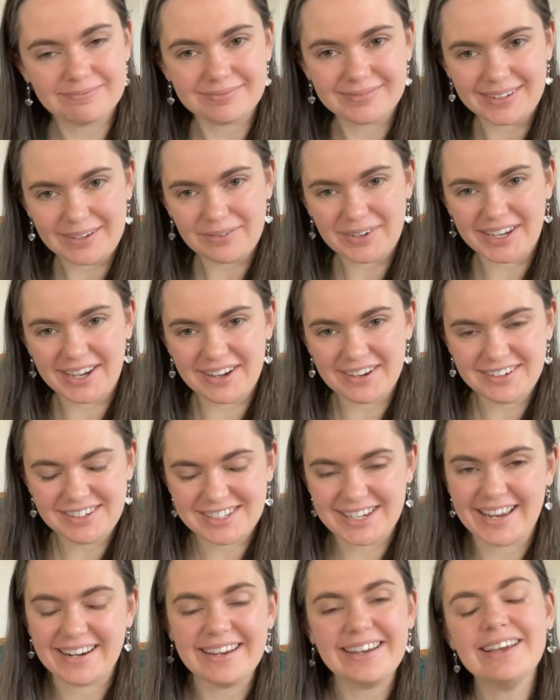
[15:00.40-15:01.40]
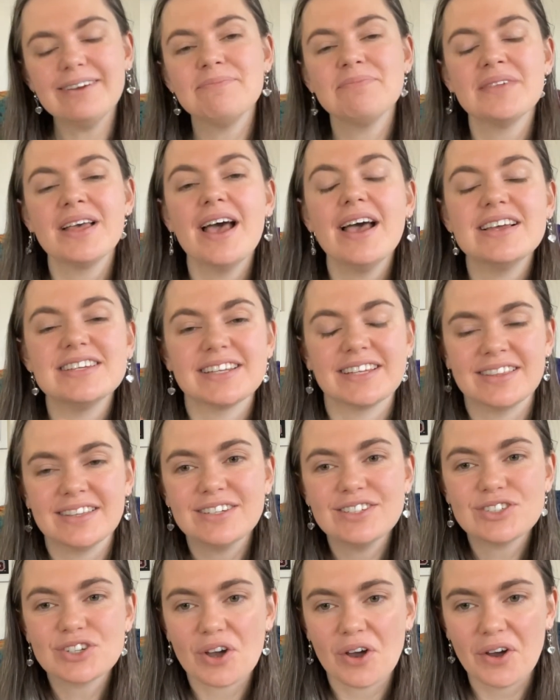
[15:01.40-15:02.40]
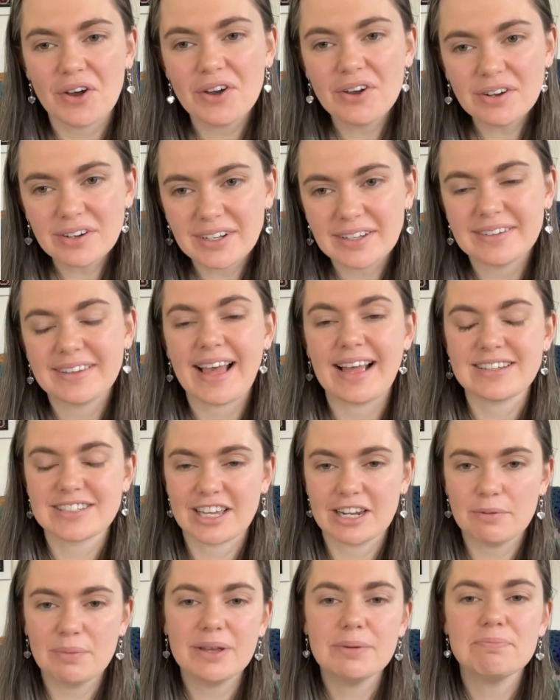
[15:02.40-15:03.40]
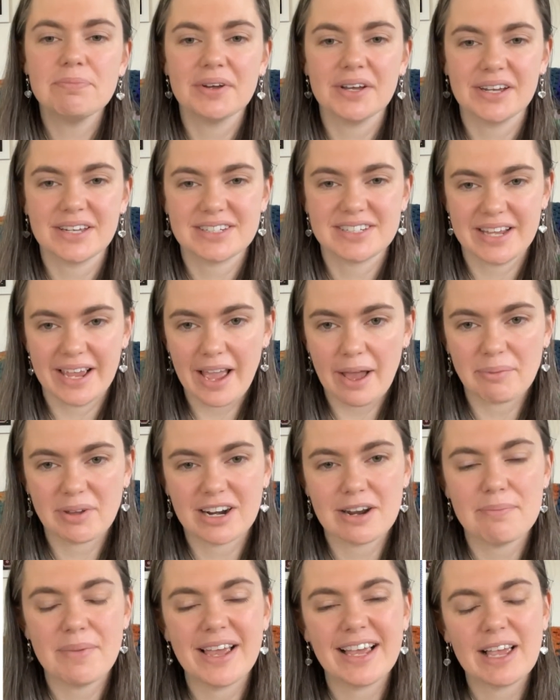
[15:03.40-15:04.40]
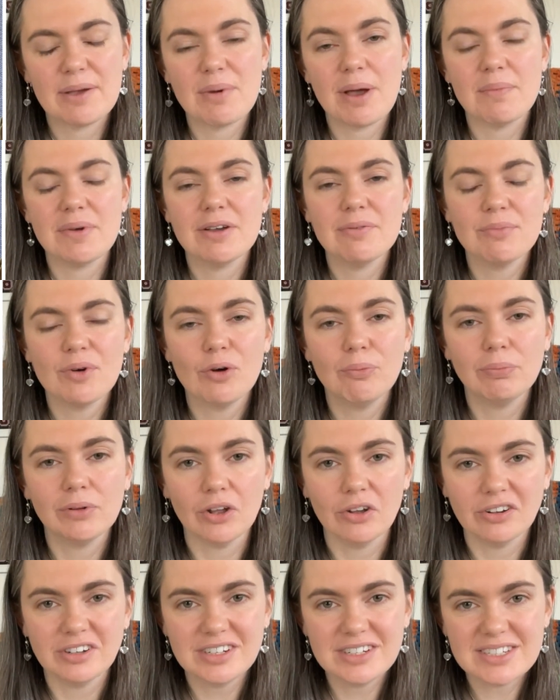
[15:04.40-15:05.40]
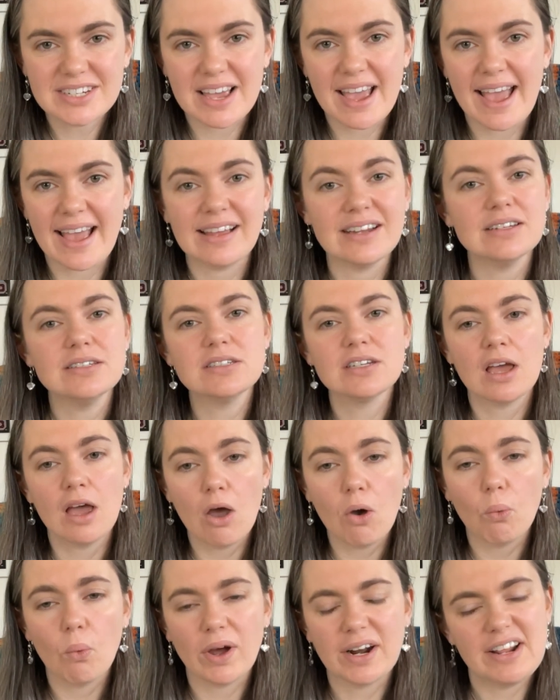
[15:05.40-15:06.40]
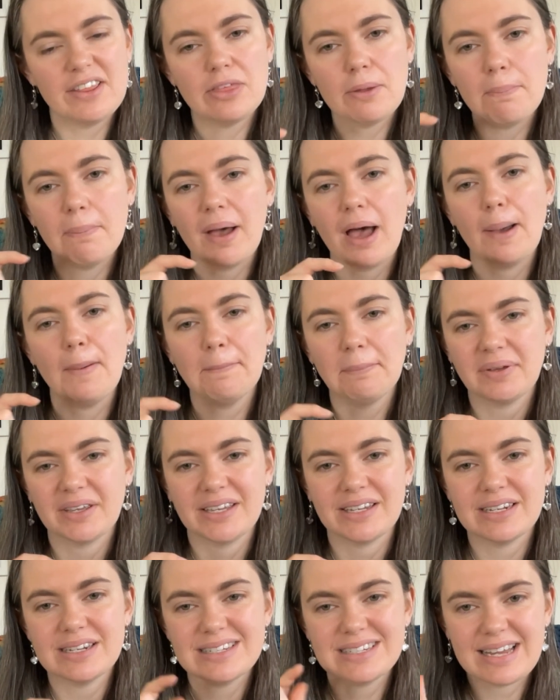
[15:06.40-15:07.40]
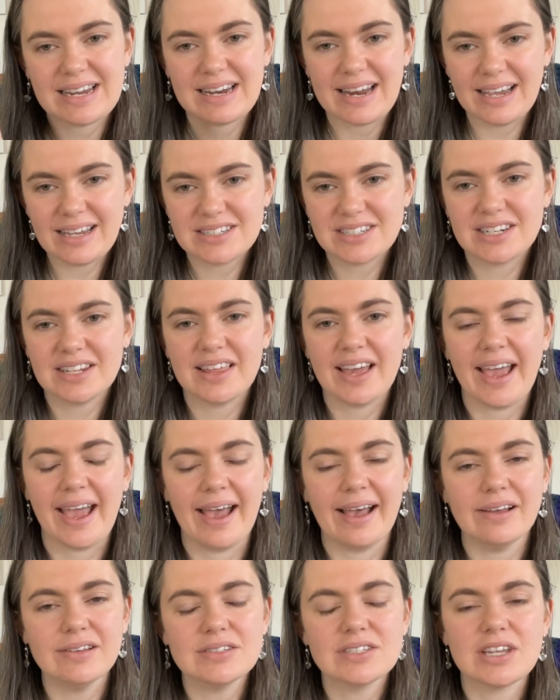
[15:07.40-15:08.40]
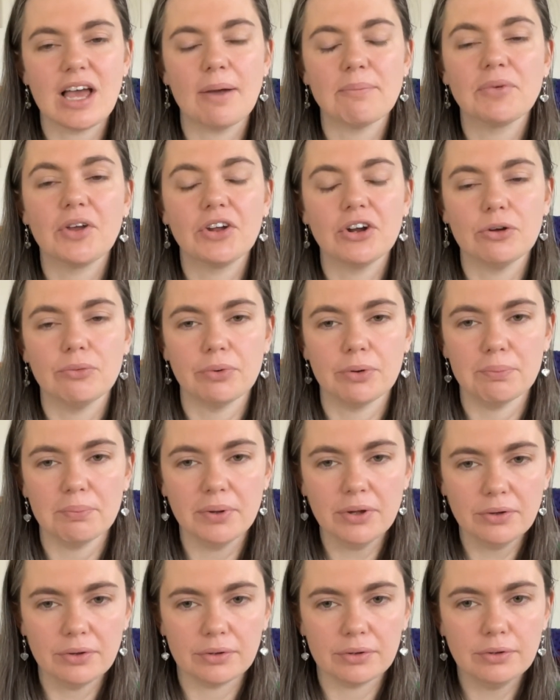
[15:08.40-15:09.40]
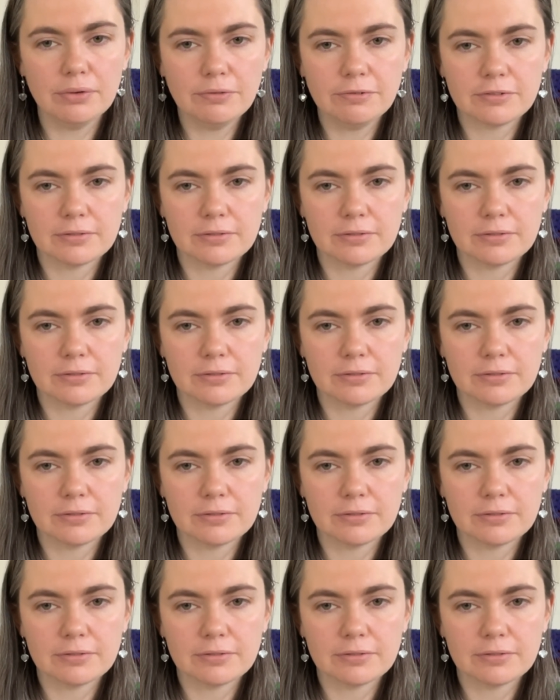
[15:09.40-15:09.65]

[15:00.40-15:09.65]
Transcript: Here we go, Jetty. See the dog? That's going to be Bertie. I'm going to make him a bit more blonde. And one of the pumpkins next to the house, I'm going to remove